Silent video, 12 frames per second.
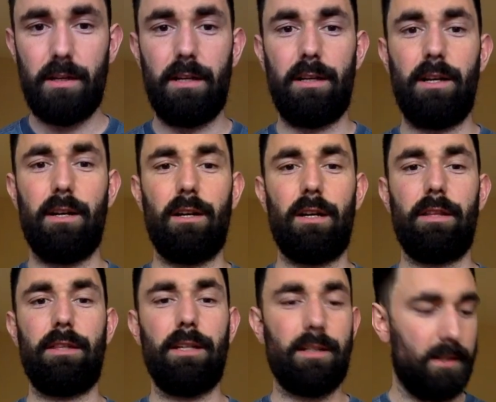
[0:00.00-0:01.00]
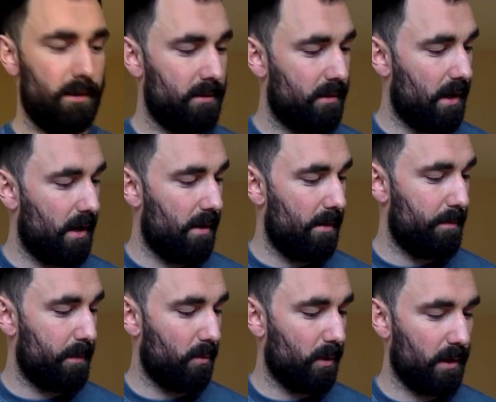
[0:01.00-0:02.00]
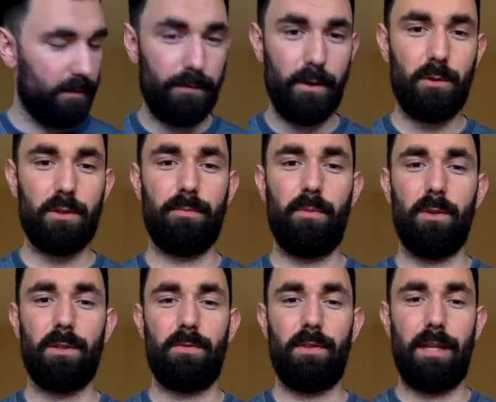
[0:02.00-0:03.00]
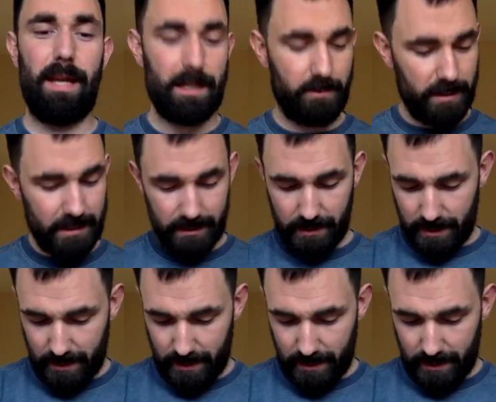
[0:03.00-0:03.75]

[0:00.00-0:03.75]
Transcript: and I think one of the focus points for the next week